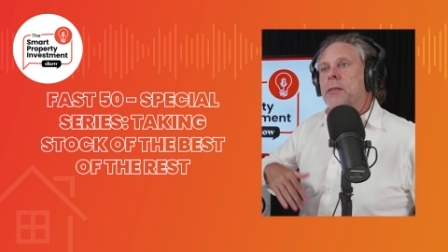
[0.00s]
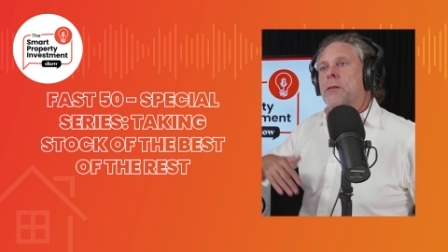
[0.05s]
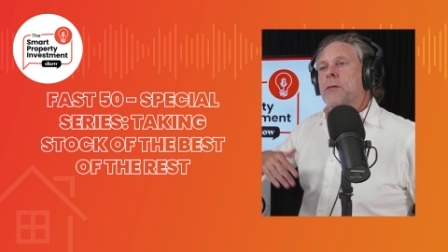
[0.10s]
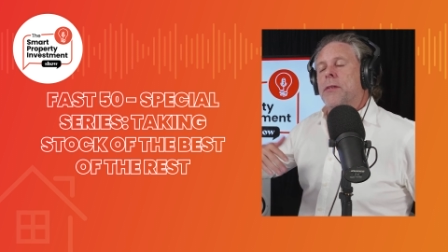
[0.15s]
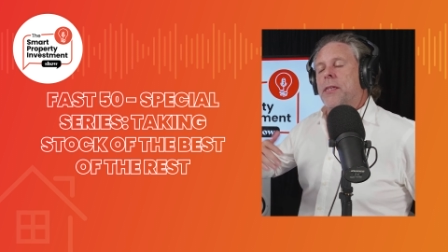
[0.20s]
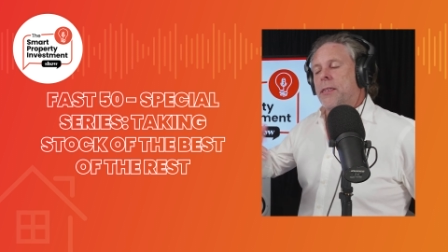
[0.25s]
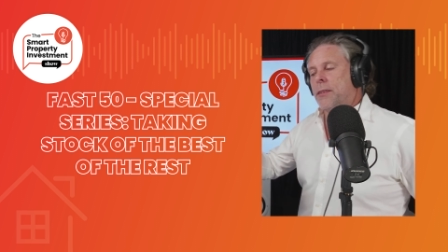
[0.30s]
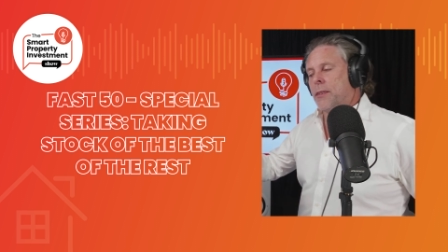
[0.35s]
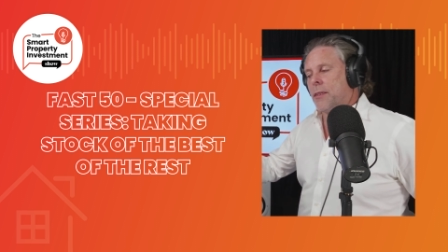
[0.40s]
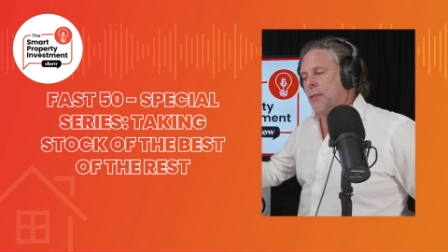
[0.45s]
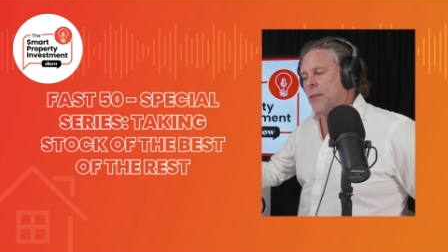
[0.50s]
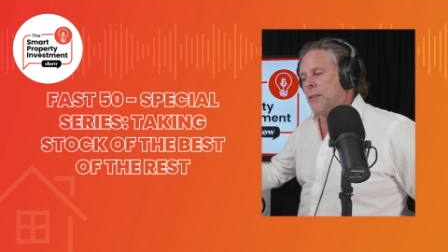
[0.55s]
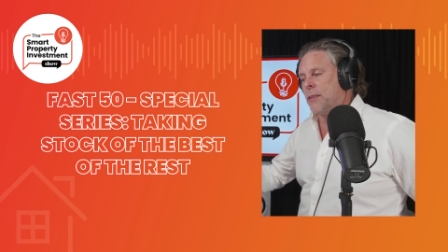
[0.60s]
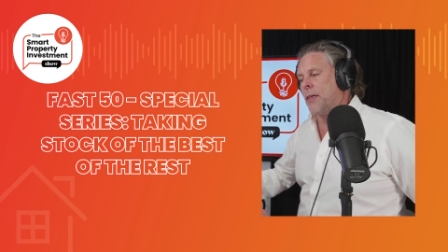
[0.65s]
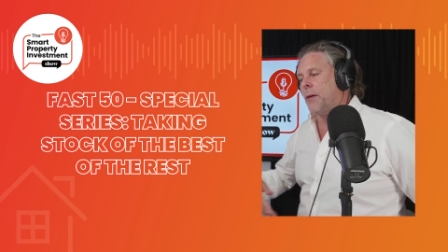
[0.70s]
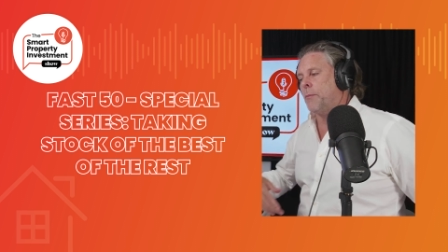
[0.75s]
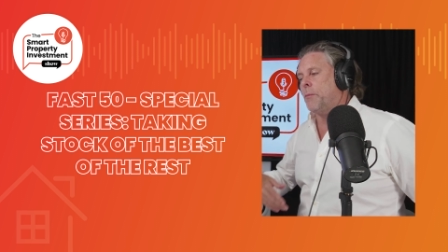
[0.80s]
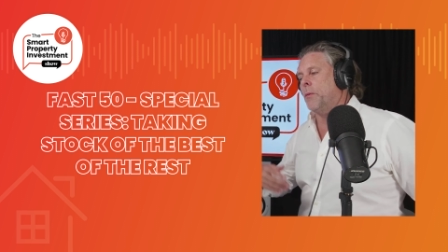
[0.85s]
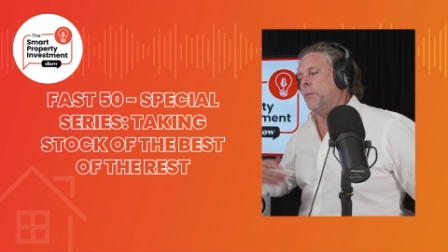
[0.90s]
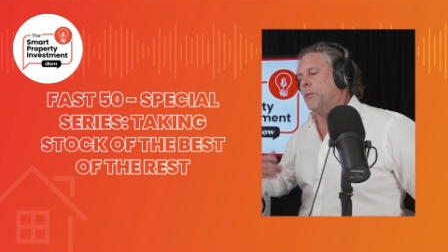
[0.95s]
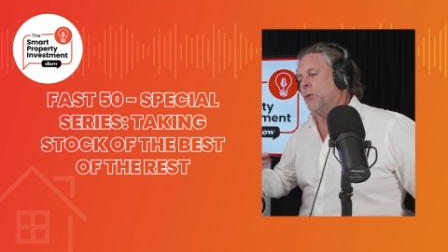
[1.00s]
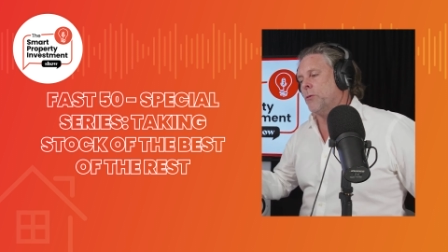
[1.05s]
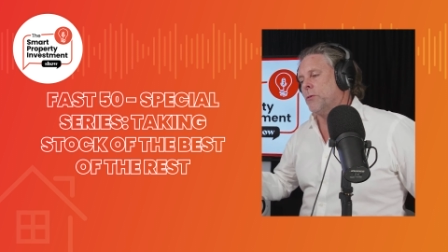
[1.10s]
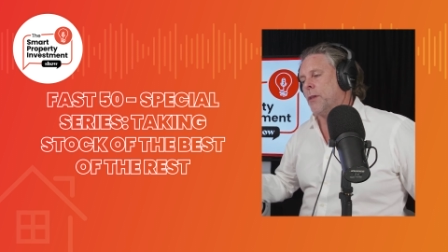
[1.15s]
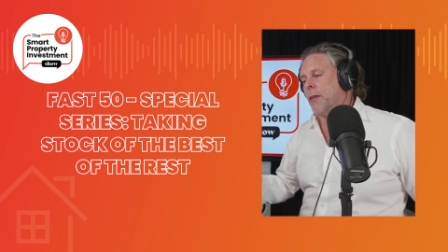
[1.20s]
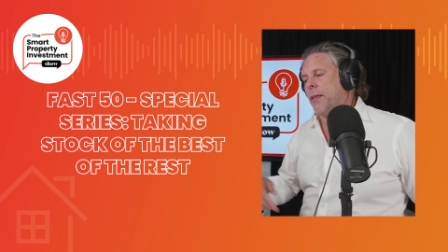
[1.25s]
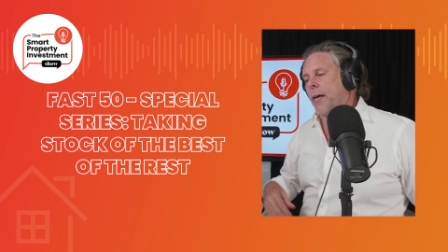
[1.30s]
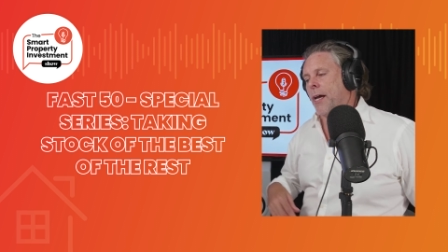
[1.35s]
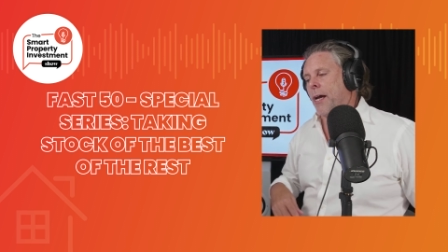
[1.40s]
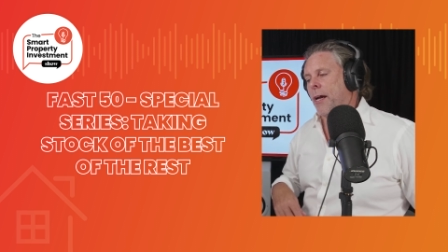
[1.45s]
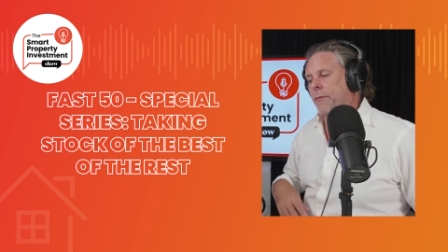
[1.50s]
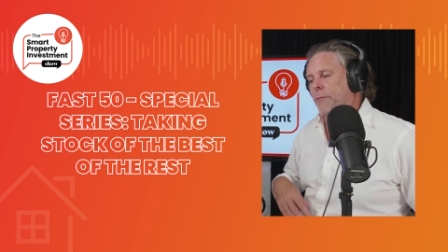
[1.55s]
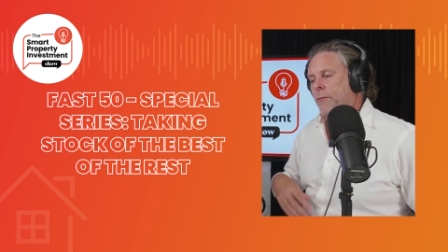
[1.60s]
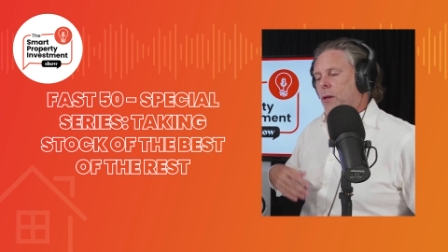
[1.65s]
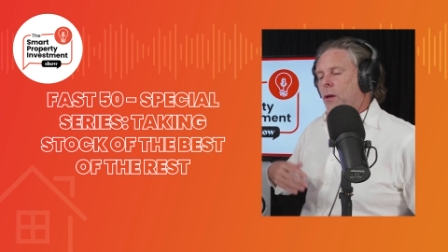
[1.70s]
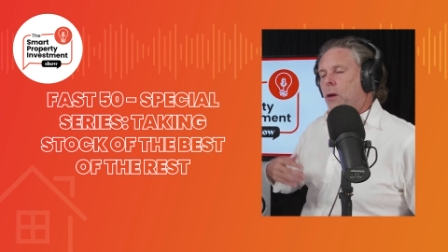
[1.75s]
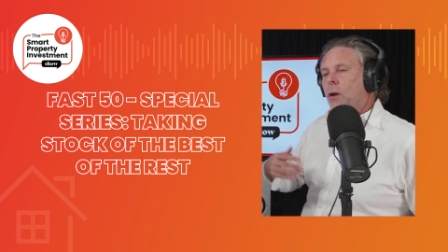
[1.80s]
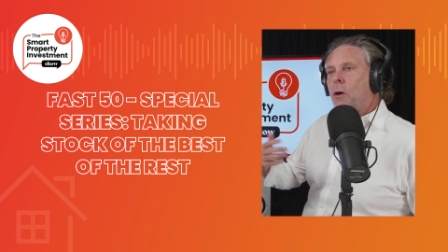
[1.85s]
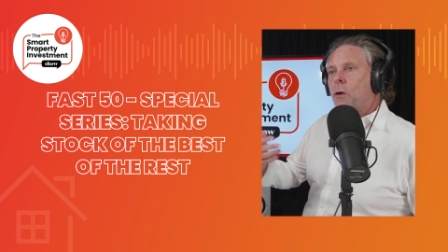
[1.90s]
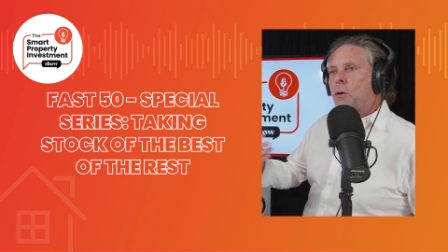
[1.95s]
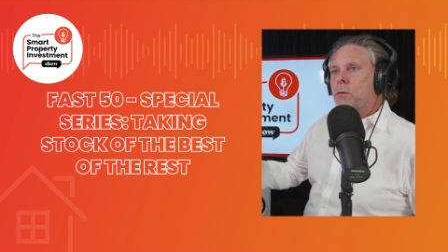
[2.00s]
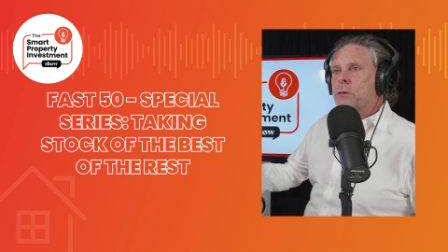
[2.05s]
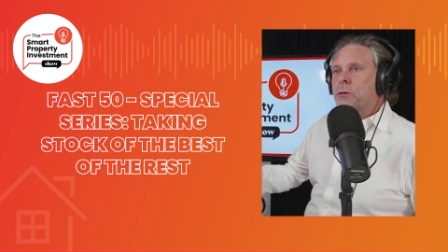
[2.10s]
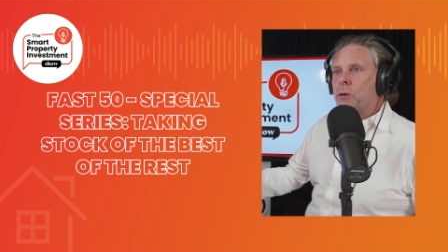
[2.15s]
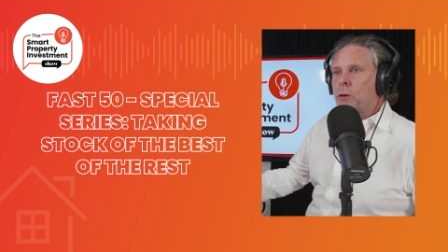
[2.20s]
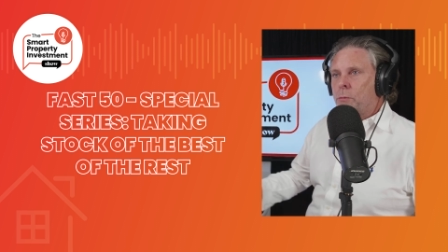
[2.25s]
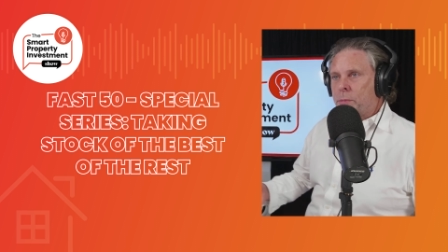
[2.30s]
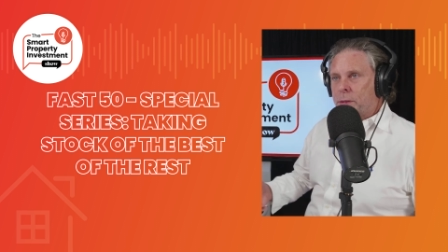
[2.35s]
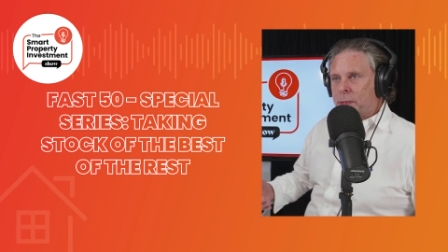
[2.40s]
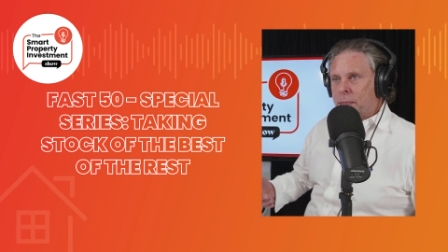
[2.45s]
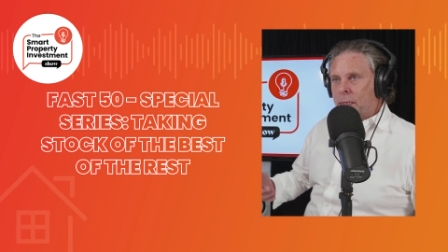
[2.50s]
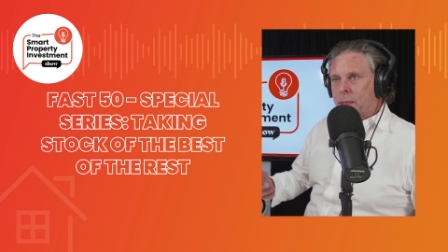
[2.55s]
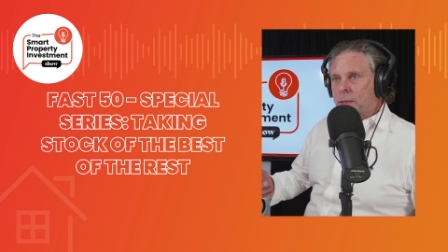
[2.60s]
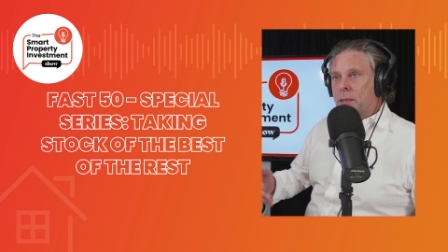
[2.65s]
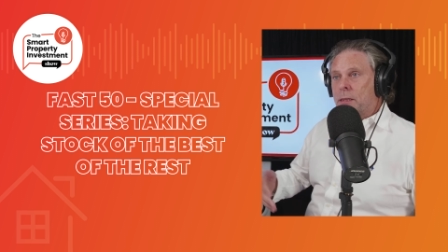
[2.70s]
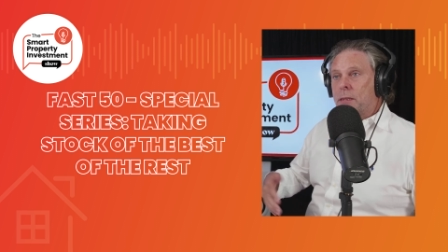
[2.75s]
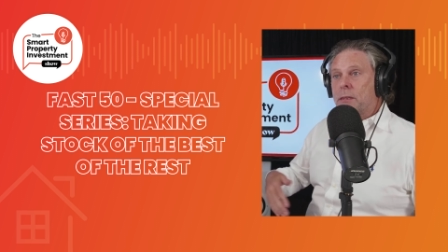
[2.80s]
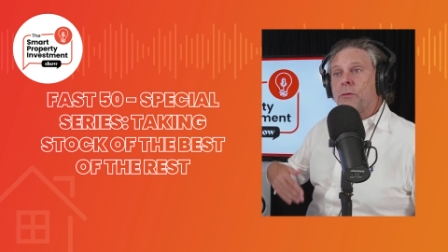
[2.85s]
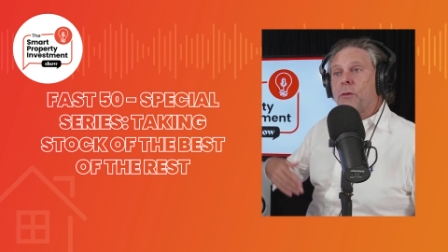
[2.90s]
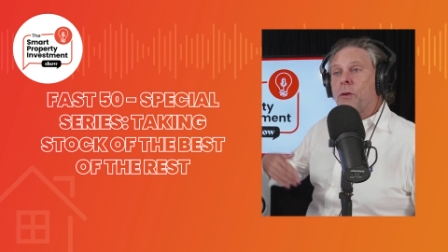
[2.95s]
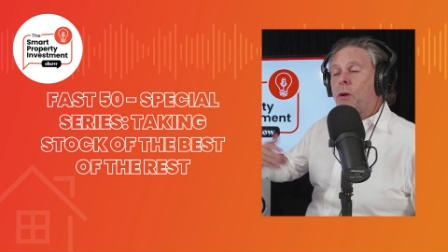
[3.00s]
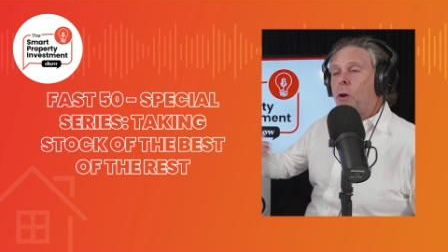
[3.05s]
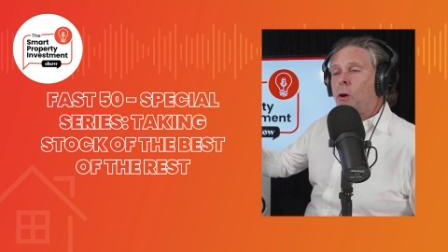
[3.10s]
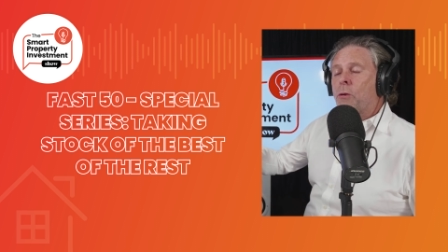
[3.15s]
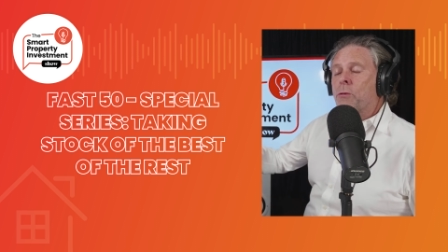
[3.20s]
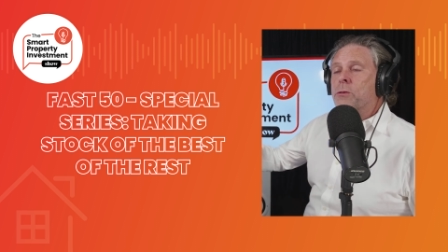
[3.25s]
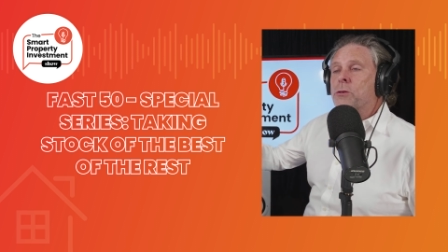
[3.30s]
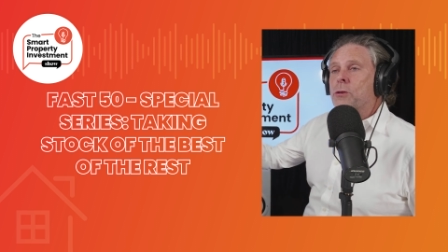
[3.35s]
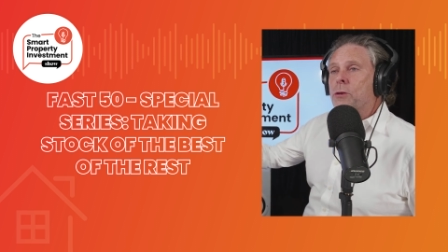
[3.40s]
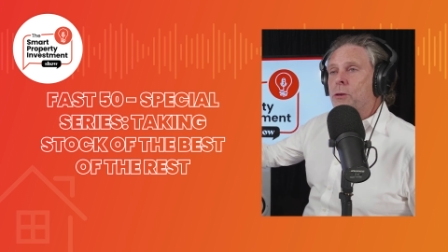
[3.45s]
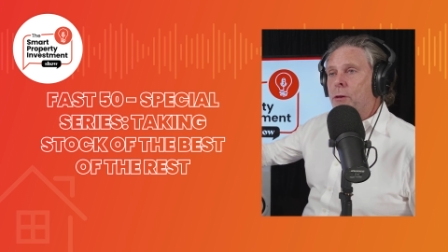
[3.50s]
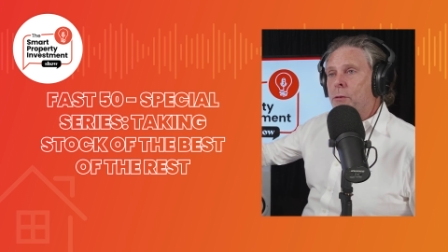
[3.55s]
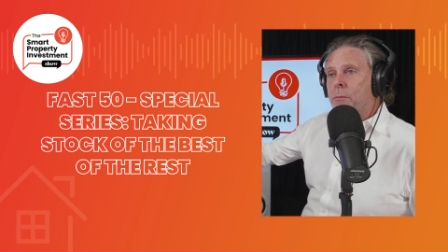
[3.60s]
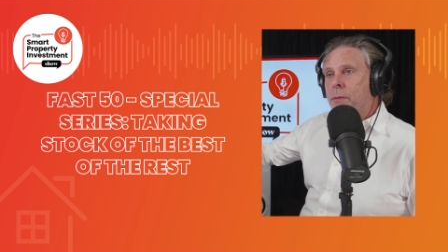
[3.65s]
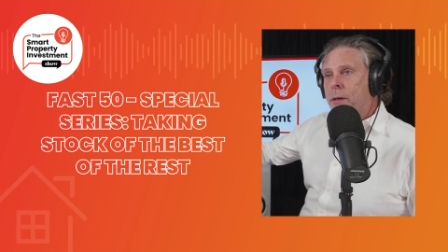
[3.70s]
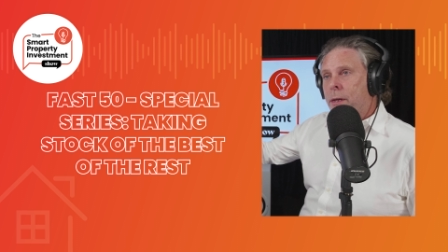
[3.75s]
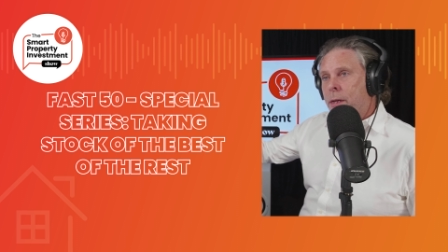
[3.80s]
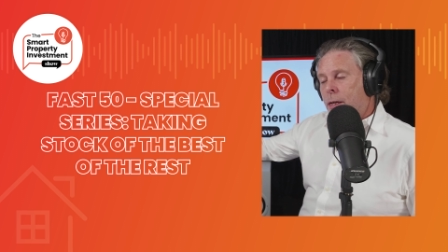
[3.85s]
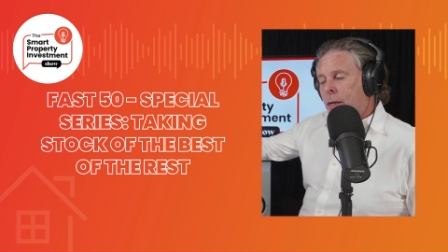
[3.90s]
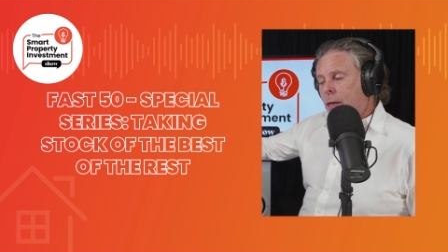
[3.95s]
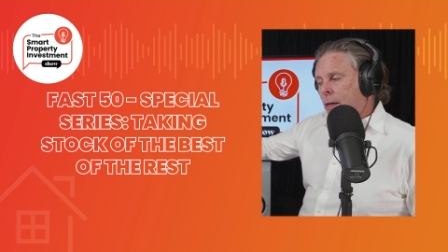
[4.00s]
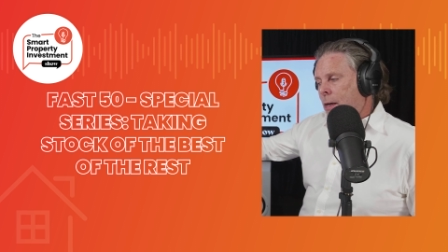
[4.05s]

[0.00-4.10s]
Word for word: This is, these are the suburbs also that have the long term potentials for long term